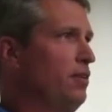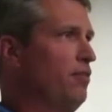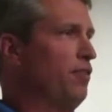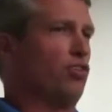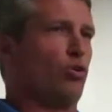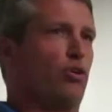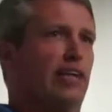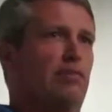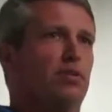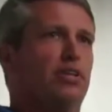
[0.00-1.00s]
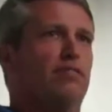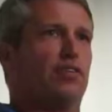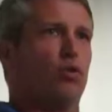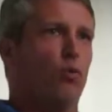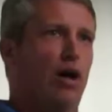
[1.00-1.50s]
Physiocrats believe
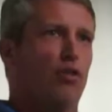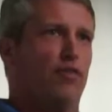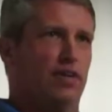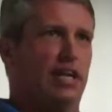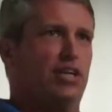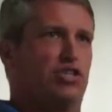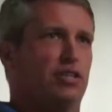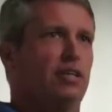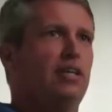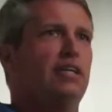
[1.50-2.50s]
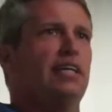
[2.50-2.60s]
that the wealth of a nation